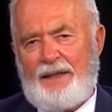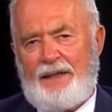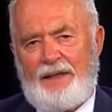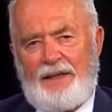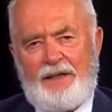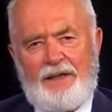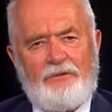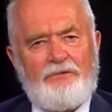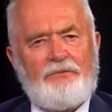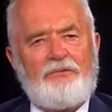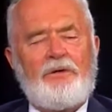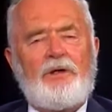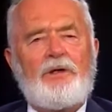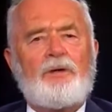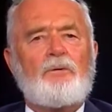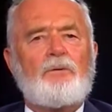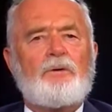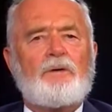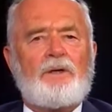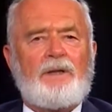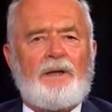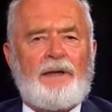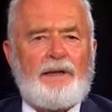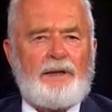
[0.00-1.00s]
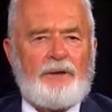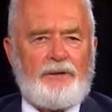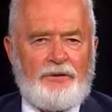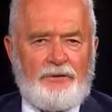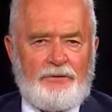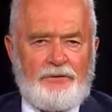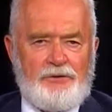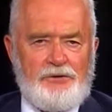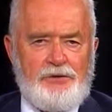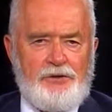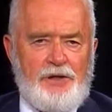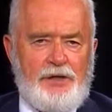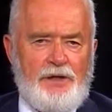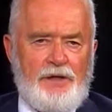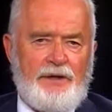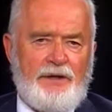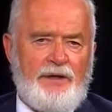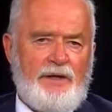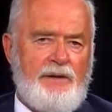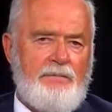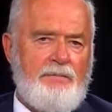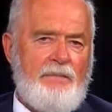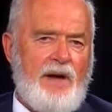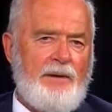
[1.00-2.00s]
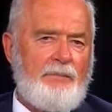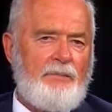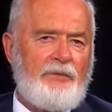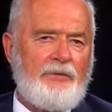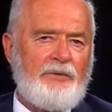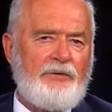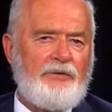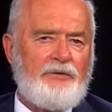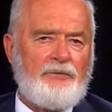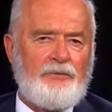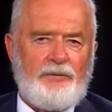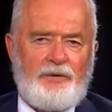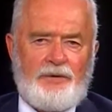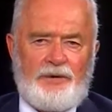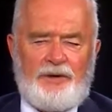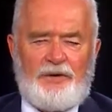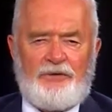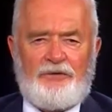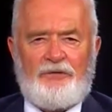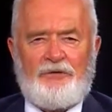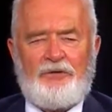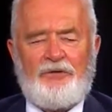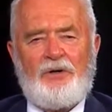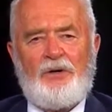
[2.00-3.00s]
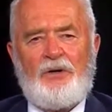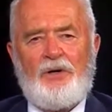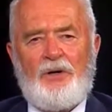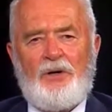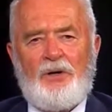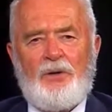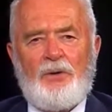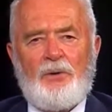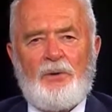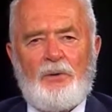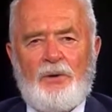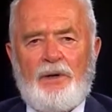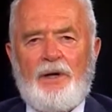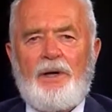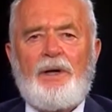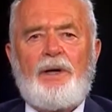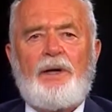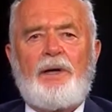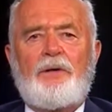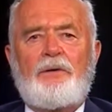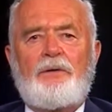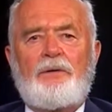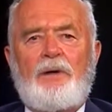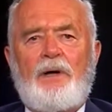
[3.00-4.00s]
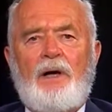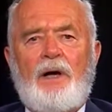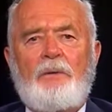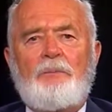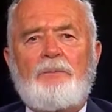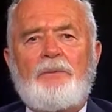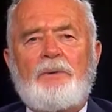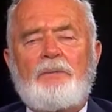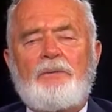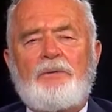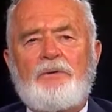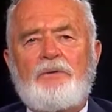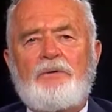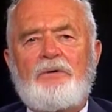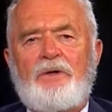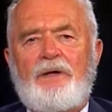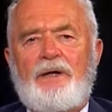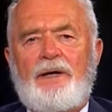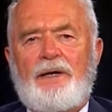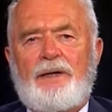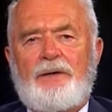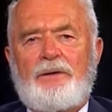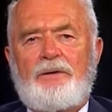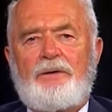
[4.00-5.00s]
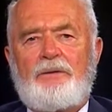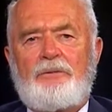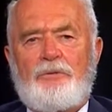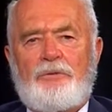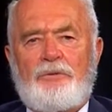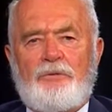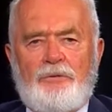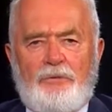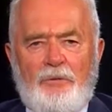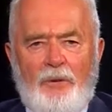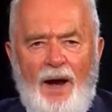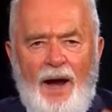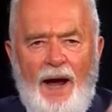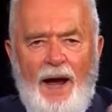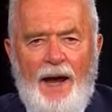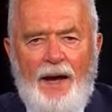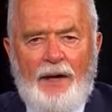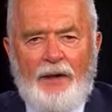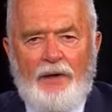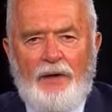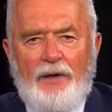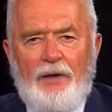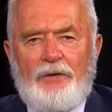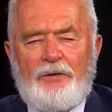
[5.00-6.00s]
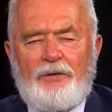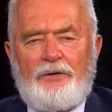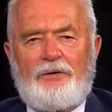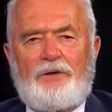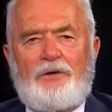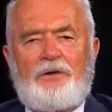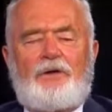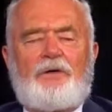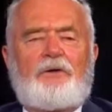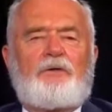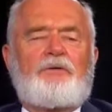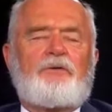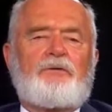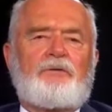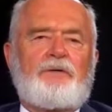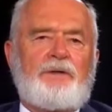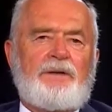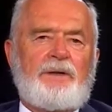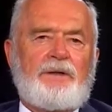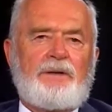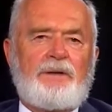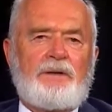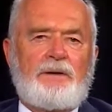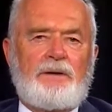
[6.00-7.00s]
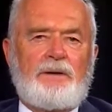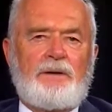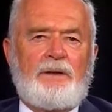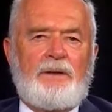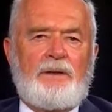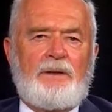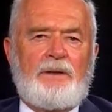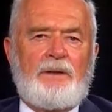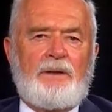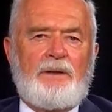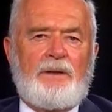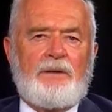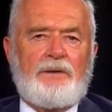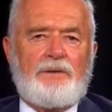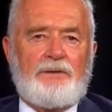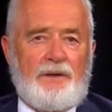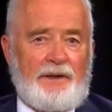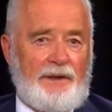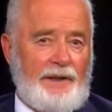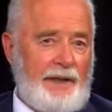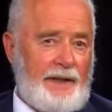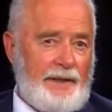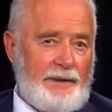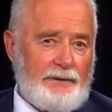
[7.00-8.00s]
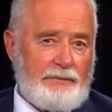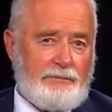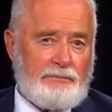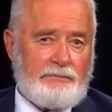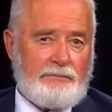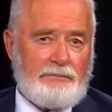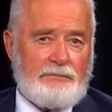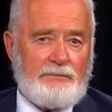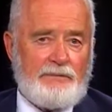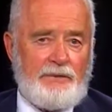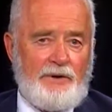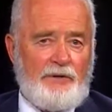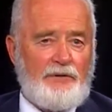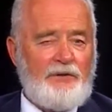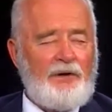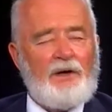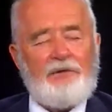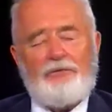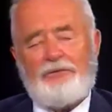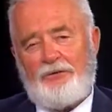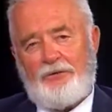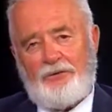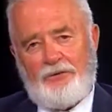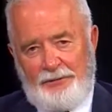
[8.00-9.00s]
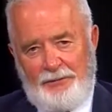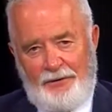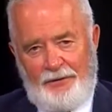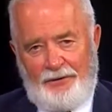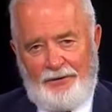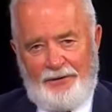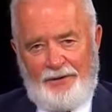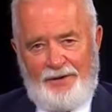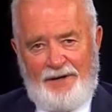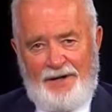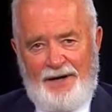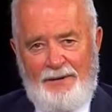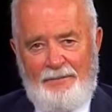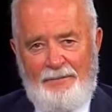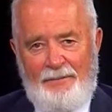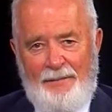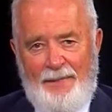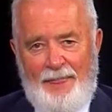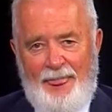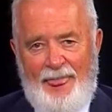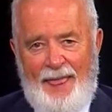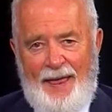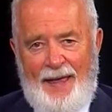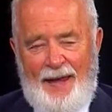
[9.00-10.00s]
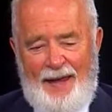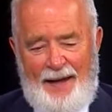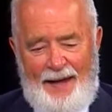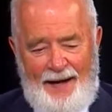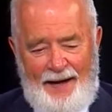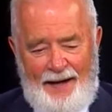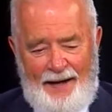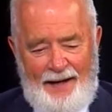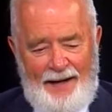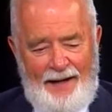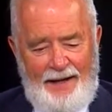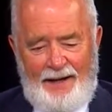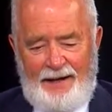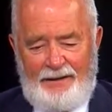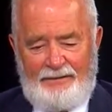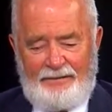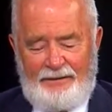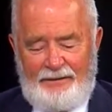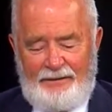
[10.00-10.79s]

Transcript: If they would like to share their memories with us, we're here to help them do that, to add to the history. Tonight is our first program, and I have